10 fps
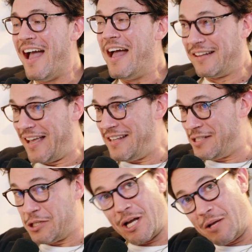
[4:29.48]
Ladies
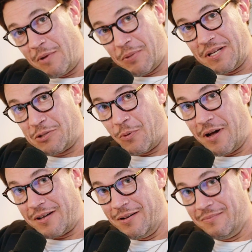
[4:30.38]
and gentlemen, please
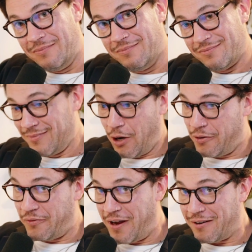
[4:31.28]
welcome
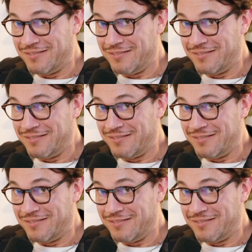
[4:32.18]
Lauren Fair.